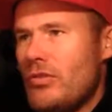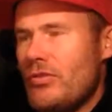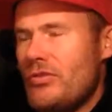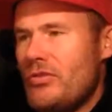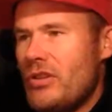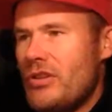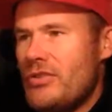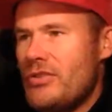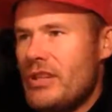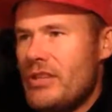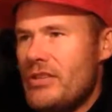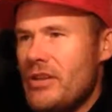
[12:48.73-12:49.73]
Struck a
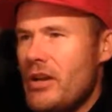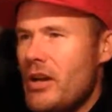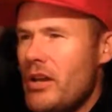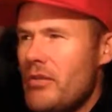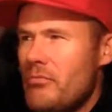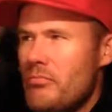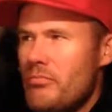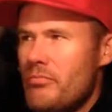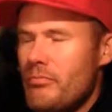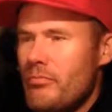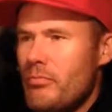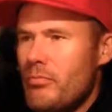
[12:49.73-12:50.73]
6-iron
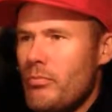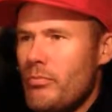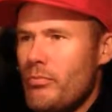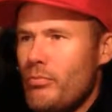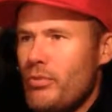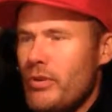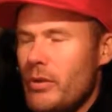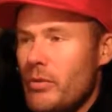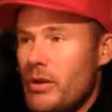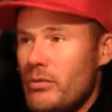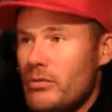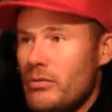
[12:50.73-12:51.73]
pretty
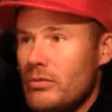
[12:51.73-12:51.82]
well.